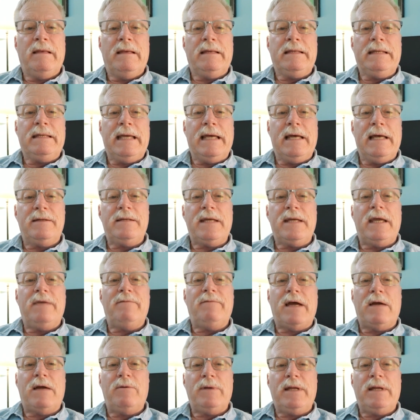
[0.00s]
Yeah, Dave,
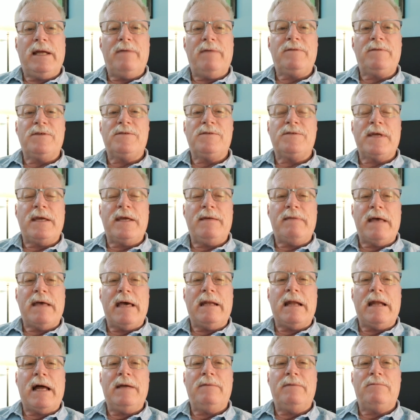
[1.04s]
I would have to say
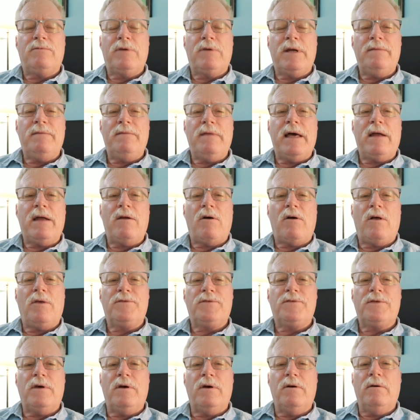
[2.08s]
that. I've read that
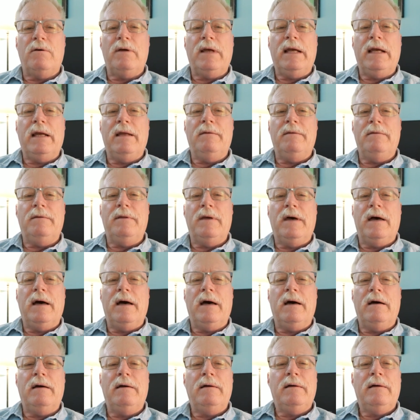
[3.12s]
also, and
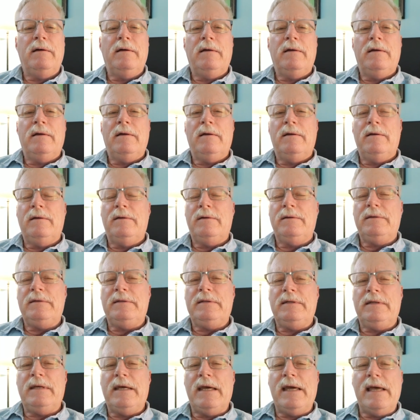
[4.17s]

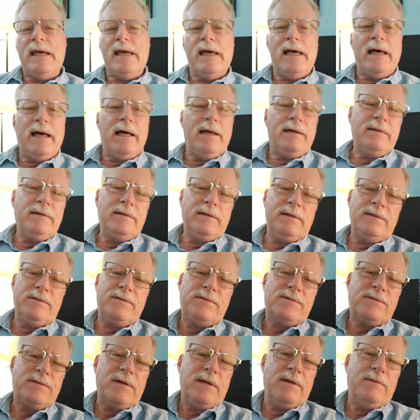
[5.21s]
yeah,
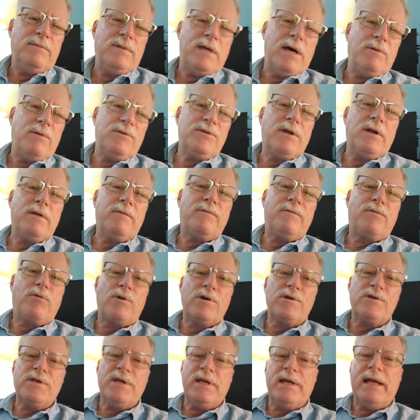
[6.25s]
that was an
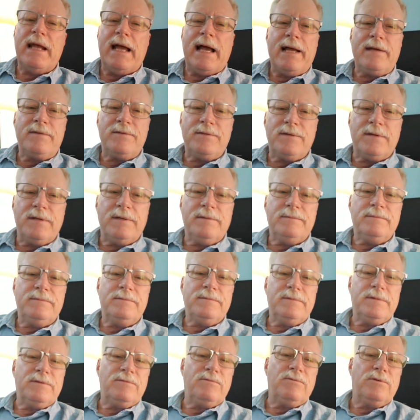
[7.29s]
unfortunate accident.
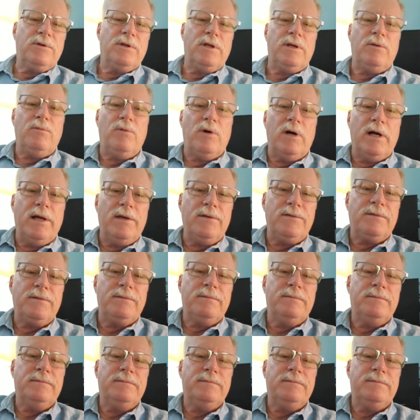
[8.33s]
It really was.